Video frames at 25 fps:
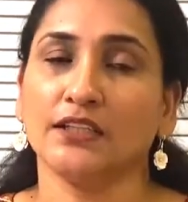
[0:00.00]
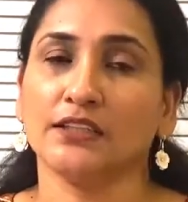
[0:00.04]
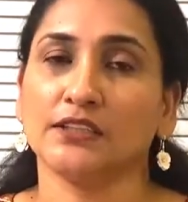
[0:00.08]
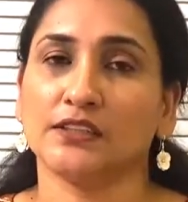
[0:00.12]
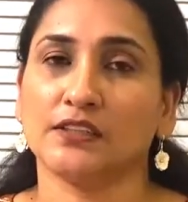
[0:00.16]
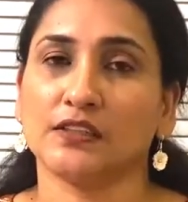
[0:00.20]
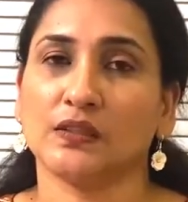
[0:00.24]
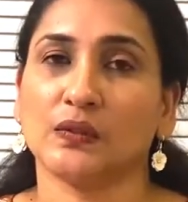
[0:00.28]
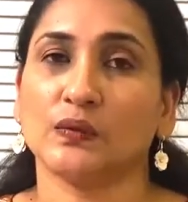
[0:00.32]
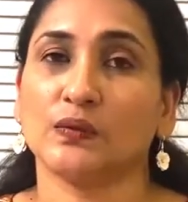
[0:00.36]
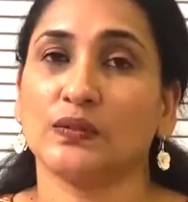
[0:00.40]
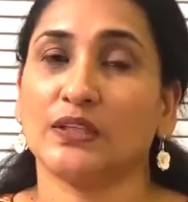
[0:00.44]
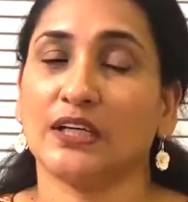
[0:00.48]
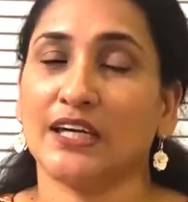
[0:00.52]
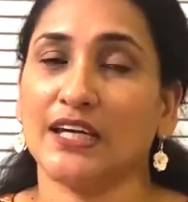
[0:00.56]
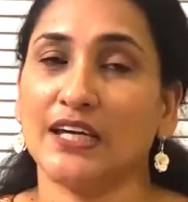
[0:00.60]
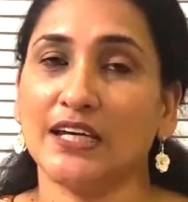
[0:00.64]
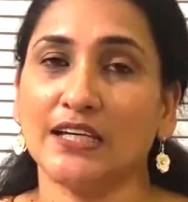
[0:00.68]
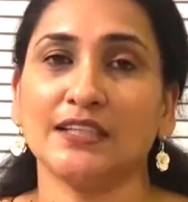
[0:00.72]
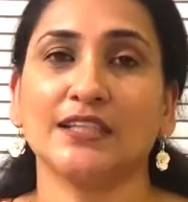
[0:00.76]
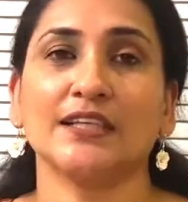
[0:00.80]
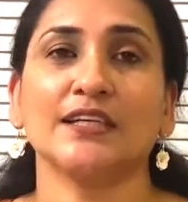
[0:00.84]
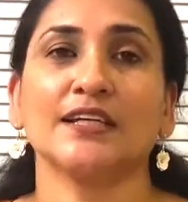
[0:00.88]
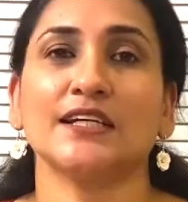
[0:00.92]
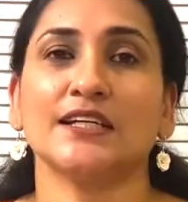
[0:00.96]
so the
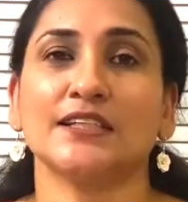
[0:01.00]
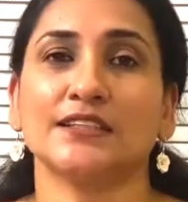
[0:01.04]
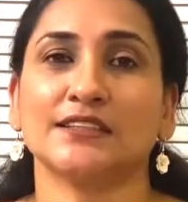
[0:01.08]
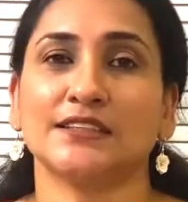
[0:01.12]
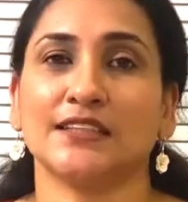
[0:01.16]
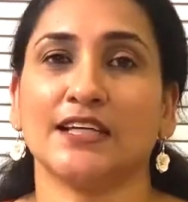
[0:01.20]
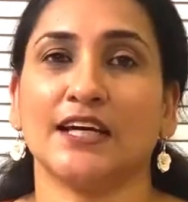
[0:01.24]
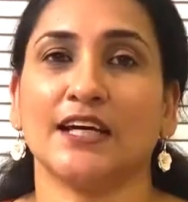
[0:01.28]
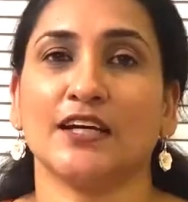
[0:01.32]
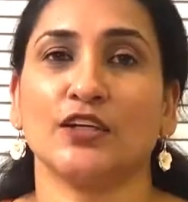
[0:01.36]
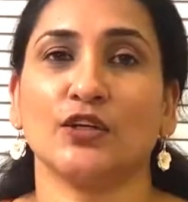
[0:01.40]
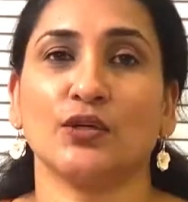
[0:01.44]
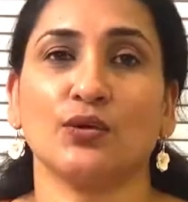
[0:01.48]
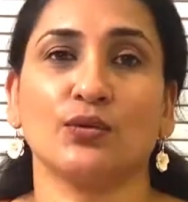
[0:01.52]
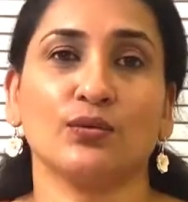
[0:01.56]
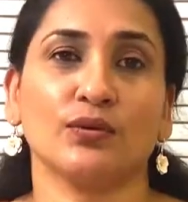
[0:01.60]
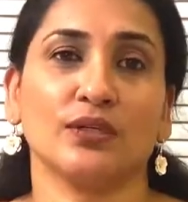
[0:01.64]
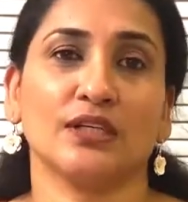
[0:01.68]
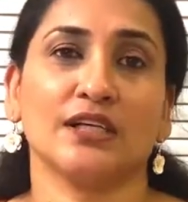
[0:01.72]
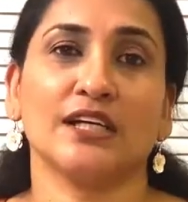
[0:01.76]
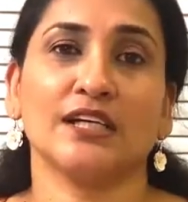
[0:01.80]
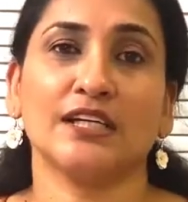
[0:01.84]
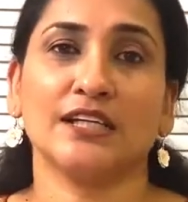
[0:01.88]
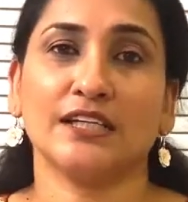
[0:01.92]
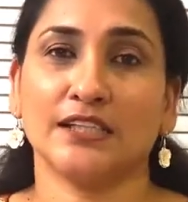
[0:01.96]
key thing is that you
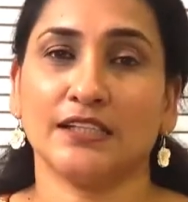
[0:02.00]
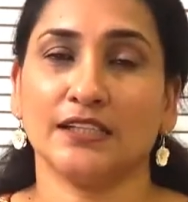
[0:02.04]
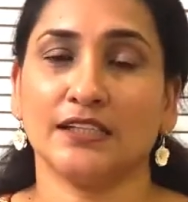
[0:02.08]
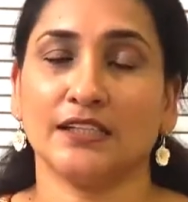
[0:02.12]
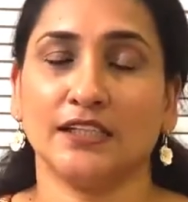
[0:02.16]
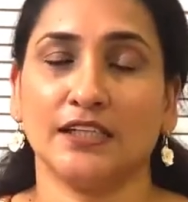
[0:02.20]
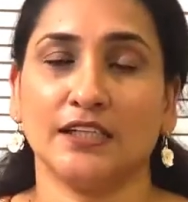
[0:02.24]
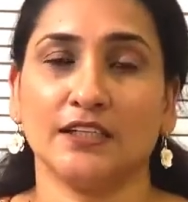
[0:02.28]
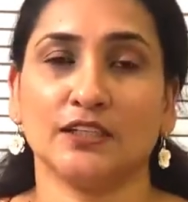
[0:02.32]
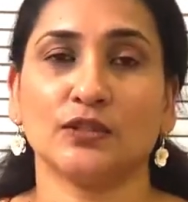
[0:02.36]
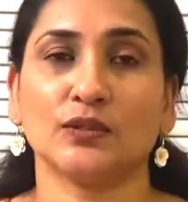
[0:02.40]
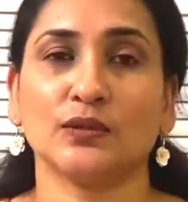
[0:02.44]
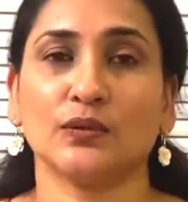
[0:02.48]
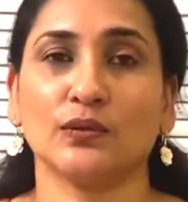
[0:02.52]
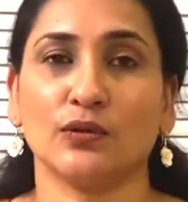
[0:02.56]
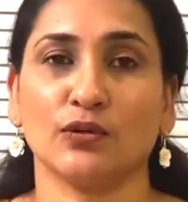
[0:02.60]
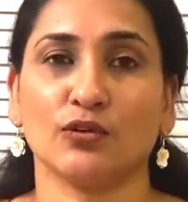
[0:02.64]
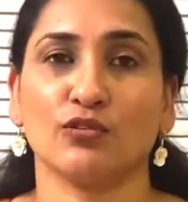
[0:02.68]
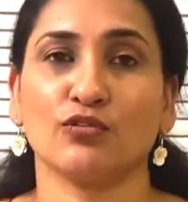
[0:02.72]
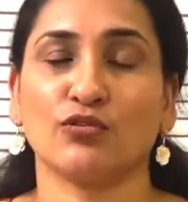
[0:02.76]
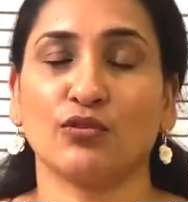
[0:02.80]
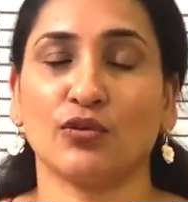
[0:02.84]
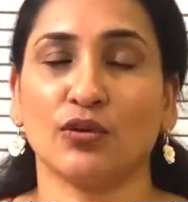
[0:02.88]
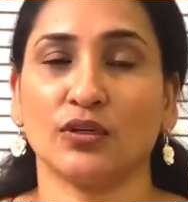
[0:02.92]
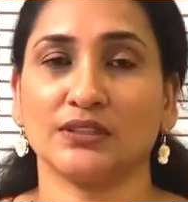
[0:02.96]
really need to
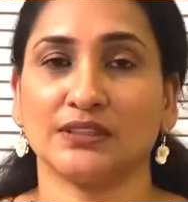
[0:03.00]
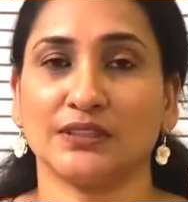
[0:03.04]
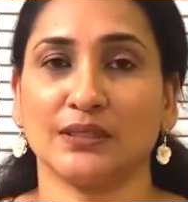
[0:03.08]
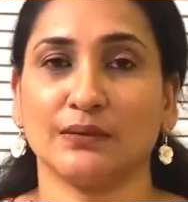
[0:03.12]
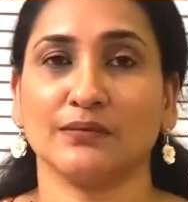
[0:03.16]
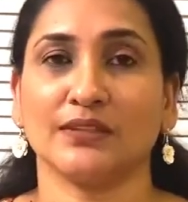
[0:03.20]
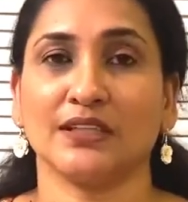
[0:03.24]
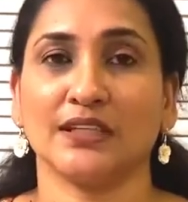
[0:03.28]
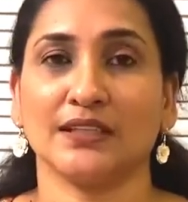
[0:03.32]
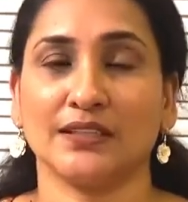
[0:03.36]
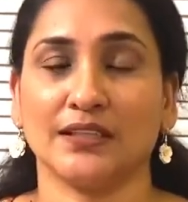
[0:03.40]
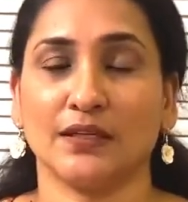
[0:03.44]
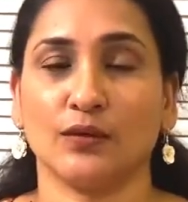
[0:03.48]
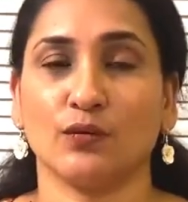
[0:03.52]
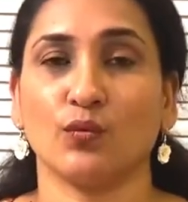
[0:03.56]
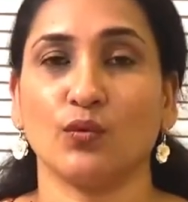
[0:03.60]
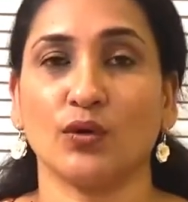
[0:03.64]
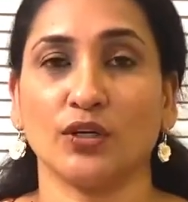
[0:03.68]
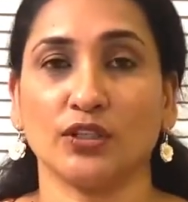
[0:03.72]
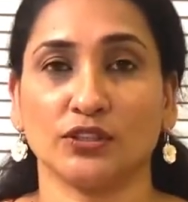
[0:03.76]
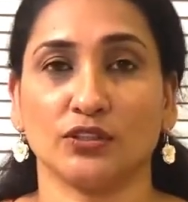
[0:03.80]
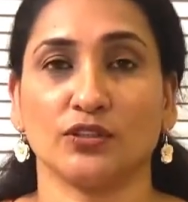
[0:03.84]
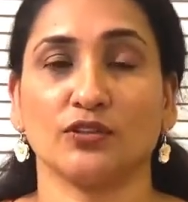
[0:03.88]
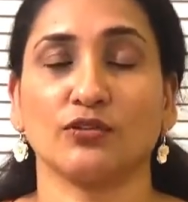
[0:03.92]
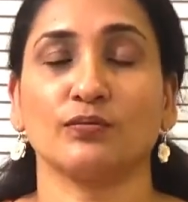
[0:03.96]
look for something that
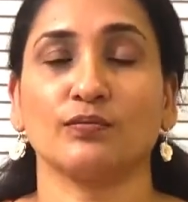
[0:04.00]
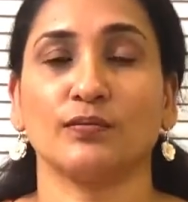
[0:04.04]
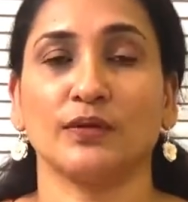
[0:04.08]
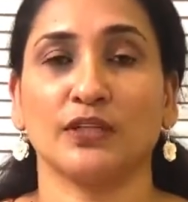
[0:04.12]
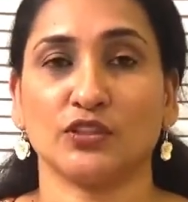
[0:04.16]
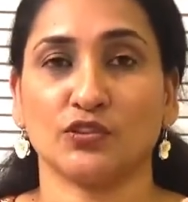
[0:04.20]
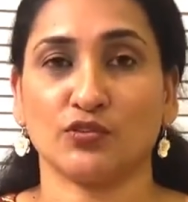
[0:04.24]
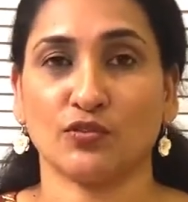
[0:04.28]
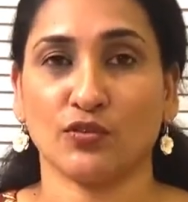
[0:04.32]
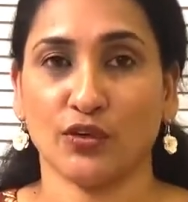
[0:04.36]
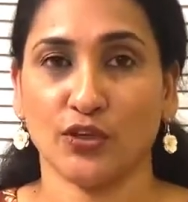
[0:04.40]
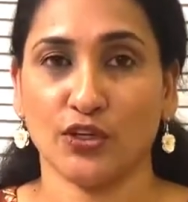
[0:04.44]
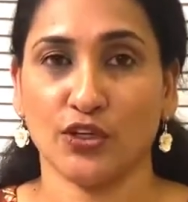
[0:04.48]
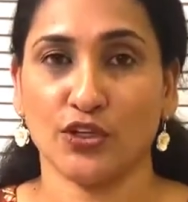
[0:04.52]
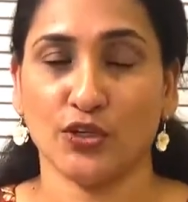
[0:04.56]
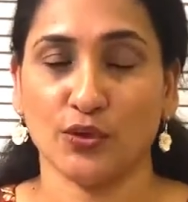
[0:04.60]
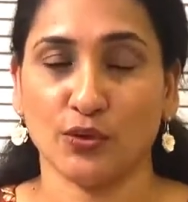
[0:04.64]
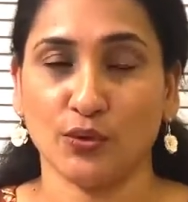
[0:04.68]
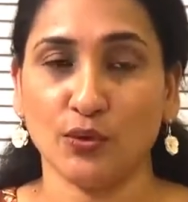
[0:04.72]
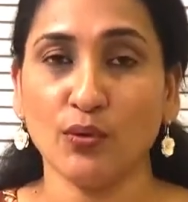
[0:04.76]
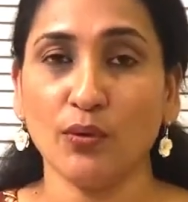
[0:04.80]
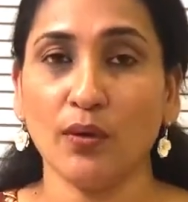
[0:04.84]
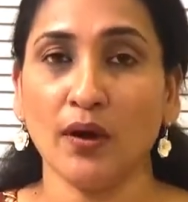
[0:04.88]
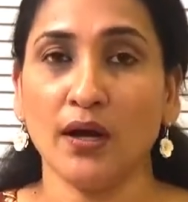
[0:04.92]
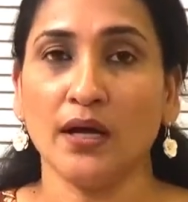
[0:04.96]
works out best for
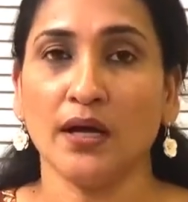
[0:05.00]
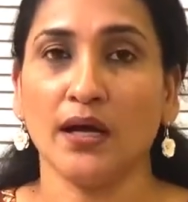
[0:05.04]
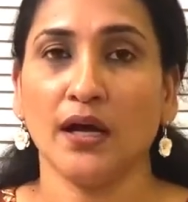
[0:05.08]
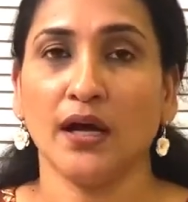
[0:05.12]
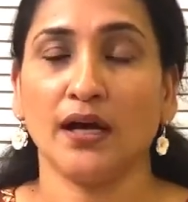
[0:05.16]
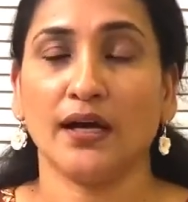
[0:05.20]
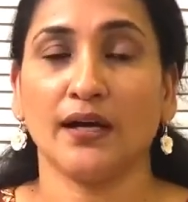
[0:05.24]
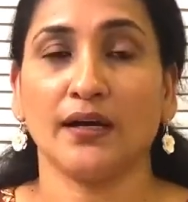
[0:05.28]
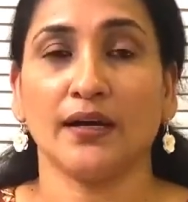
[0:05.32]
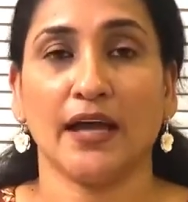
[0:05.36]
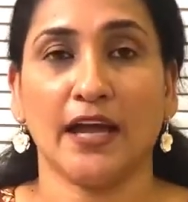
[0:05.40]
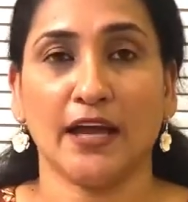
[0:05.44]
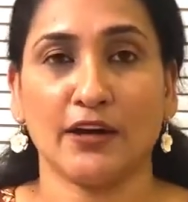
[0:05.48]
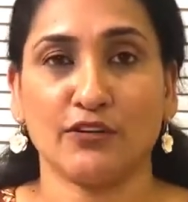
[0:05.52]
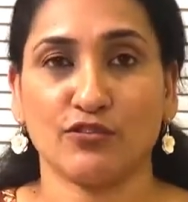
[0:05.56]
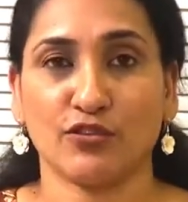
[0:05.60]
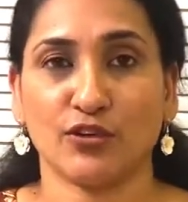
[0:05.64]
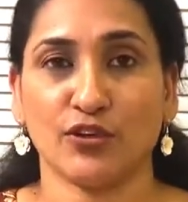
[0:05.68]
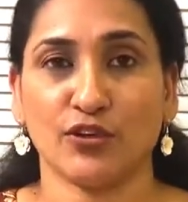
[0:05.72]
you uh, and